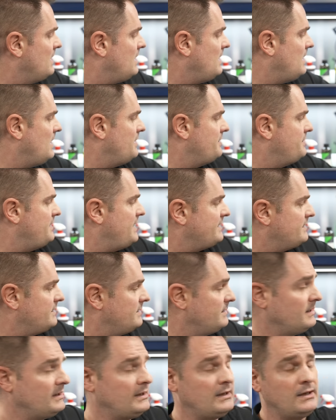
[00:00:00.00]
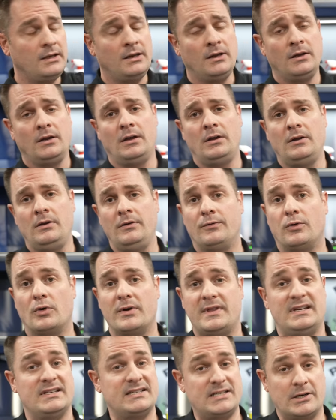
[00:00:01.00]
Then,
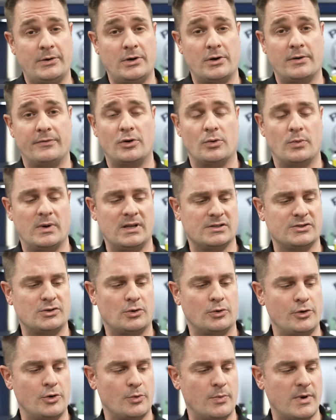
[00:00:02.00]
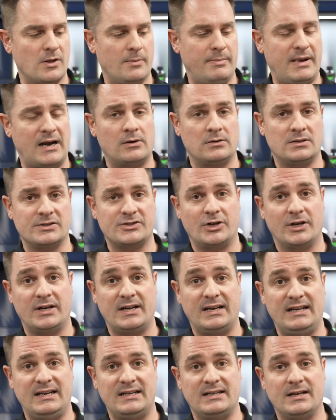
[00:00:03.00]
for the interior of your wheels or your wheel barrels, you're going
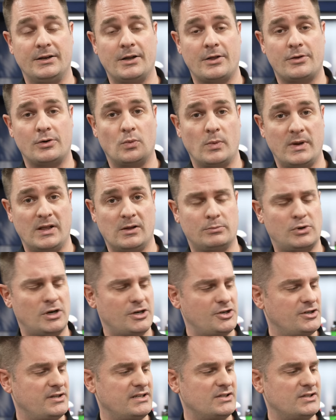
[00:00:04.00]
to need another wheel brush.